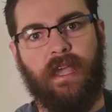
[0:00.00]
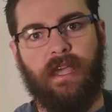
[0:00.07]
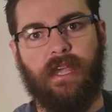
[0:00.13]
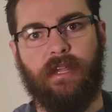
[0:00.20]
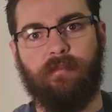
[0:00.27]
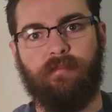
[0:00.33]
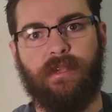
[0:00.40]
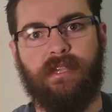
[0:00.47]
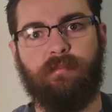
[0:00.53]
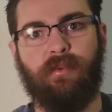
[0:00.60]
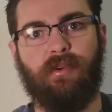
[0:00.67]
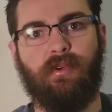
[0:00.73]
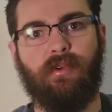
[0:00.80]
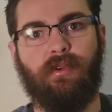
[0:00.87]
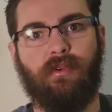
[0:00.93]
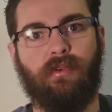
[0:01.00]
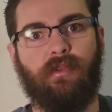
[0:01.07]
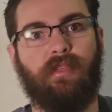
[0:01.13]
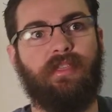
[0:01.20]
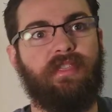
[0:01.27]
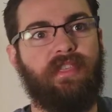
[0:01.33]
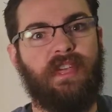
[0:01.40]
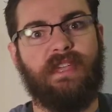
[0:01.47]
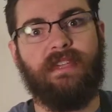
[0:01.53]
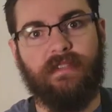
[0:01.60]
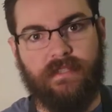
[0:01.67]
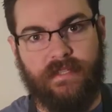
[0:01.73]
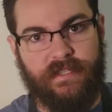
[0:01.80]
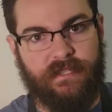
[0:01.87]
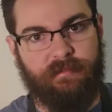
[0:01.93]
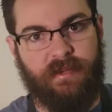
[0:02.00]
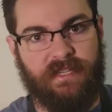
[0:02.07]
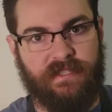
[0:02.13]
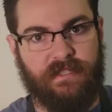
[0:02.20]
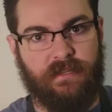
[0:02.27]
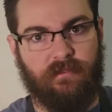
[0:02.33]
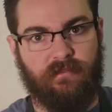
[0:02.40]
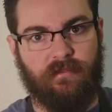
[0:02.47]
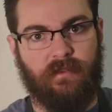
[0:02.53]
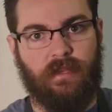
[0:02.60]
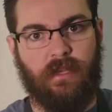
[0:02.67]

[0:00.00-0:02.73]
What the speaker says: and people think it's expensive